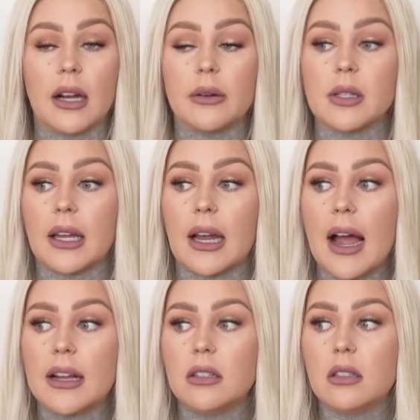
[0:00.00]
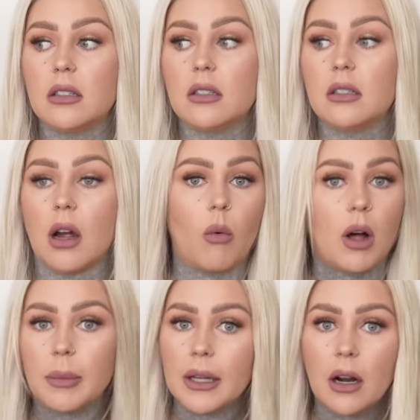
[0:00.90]
I was like, I don't
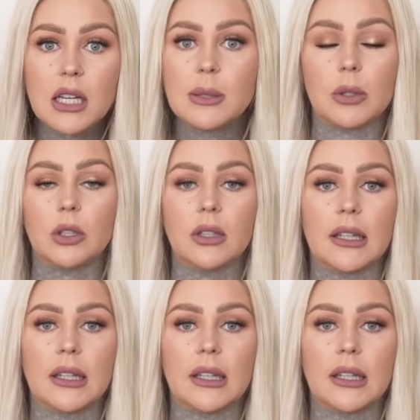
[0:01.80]
want to be in a hospital.